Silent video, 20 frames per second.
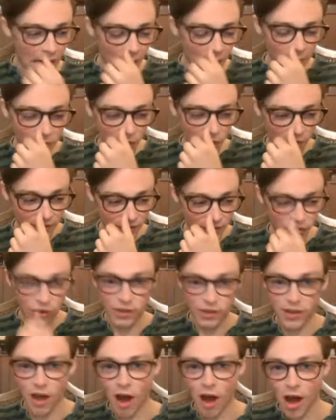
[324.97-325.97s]
was always sort
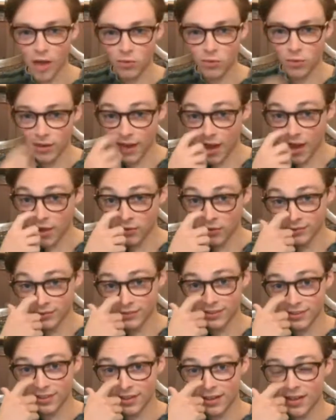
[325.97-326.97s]
of the odd one out,
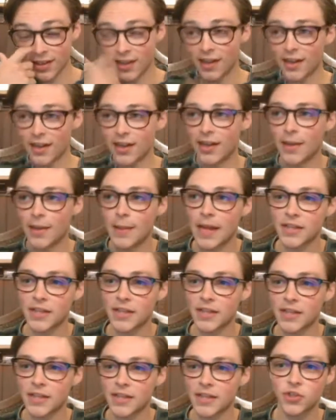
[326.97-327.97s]
and
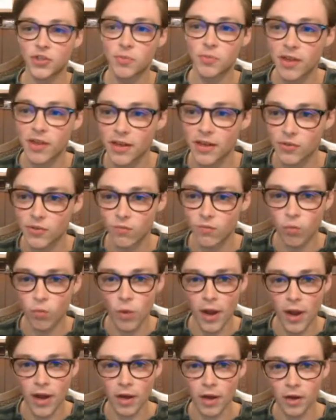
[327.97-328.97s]
that's just because
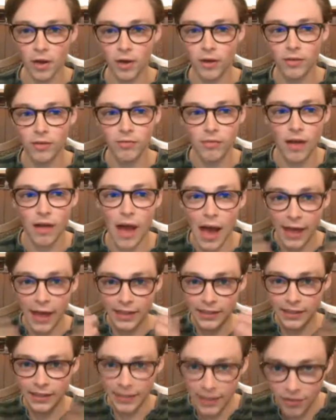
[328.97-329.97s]
of where
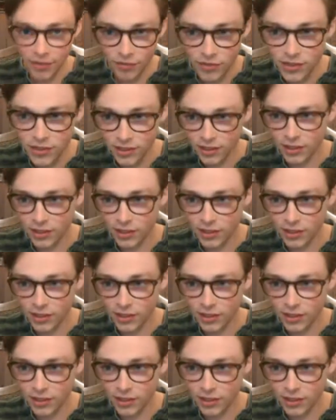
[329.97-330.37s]
I lived.